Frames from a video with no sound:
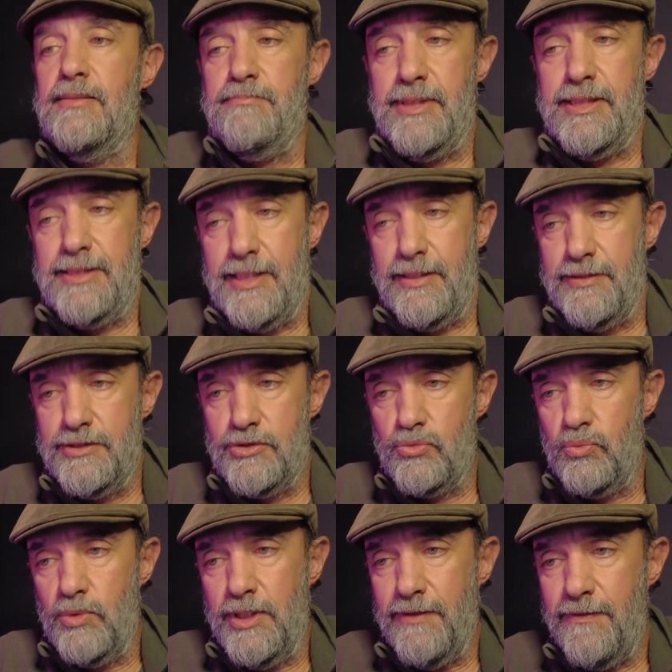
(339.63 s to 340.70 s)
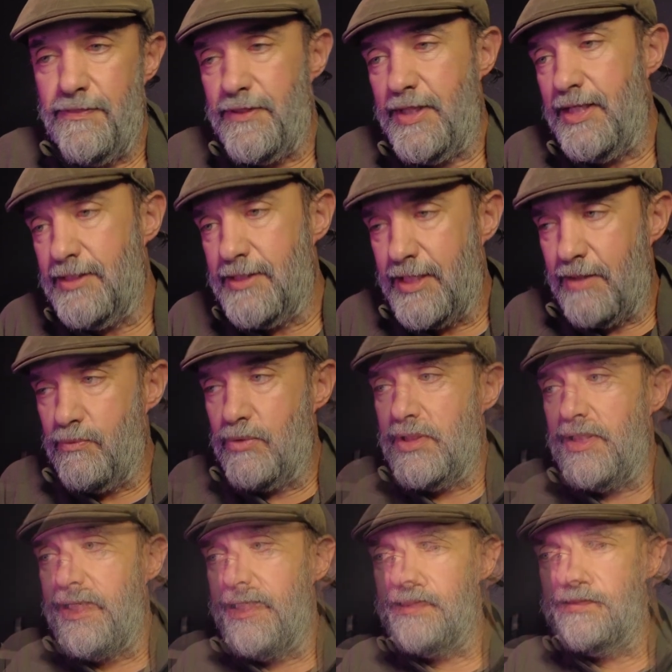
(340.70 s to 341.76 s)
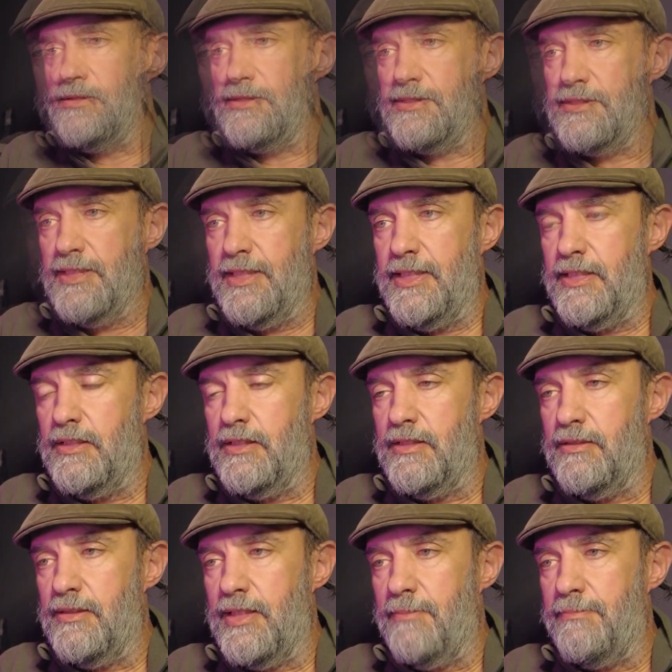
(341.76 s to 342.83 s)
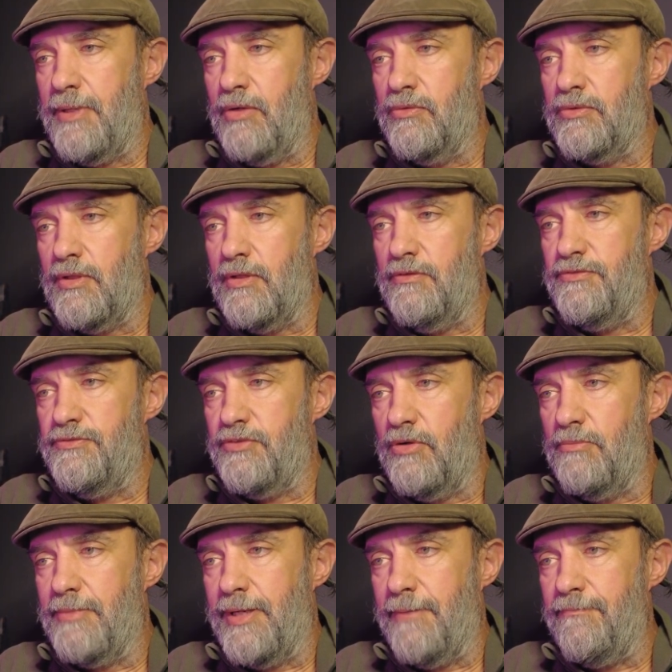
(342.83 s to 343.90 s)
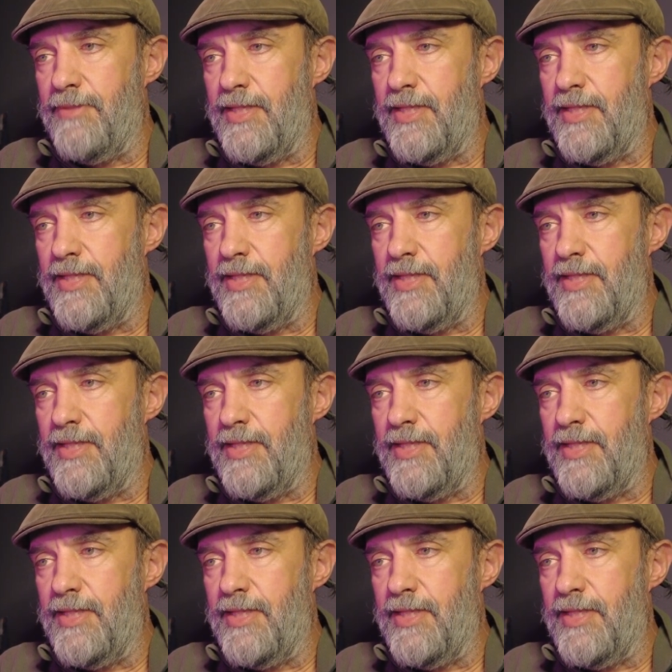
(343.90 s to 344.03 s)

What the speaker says: But there is one thing that I would like to say about Foma.